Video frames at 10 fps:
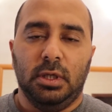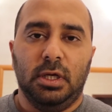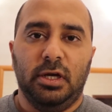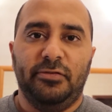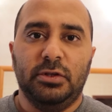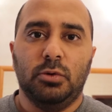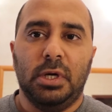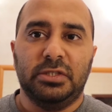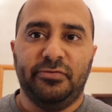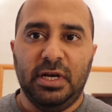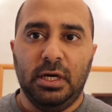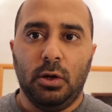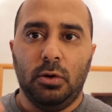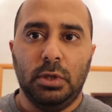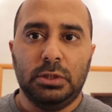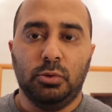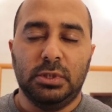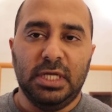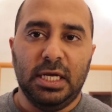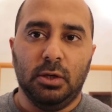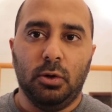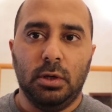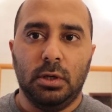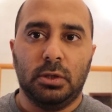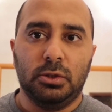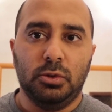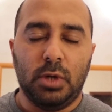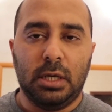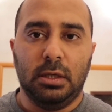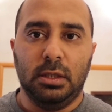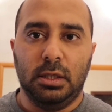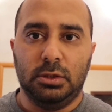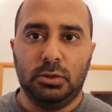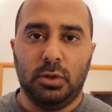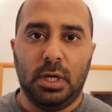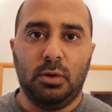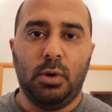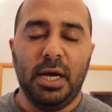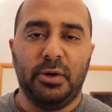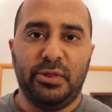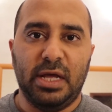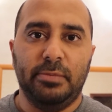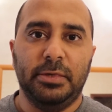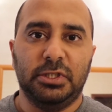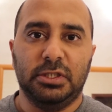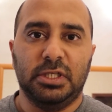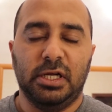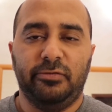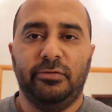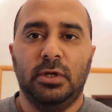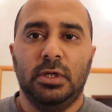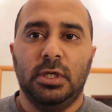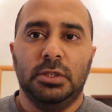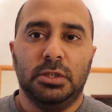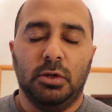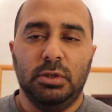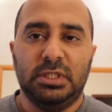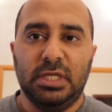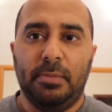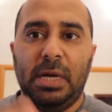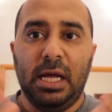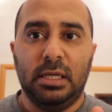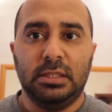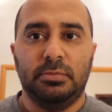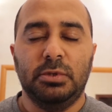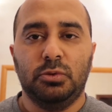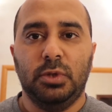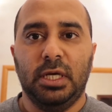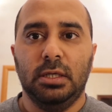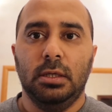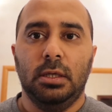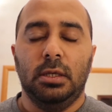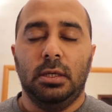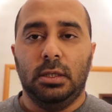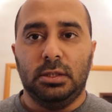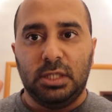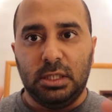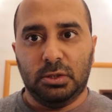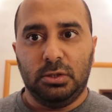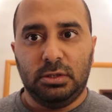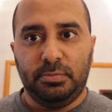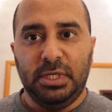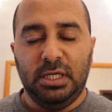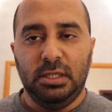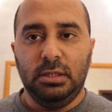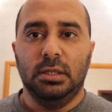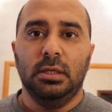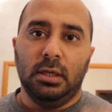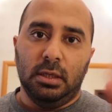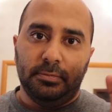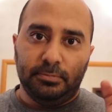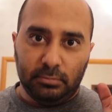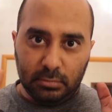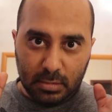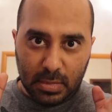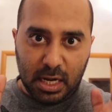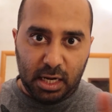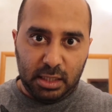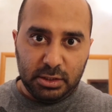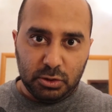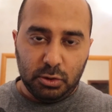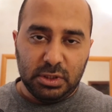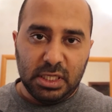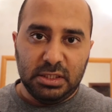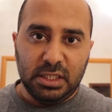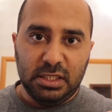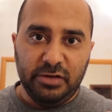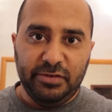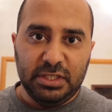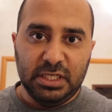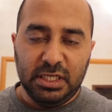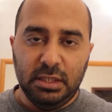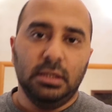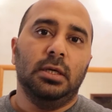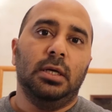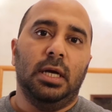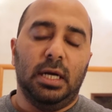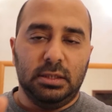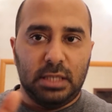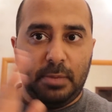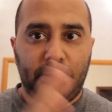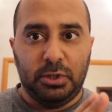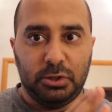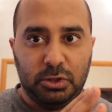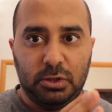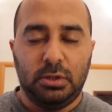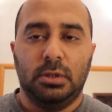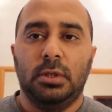If it was very low, it will take longer to acquire the image itself. So it's a balance between shutter speed, ISO sensitivity, and aperture.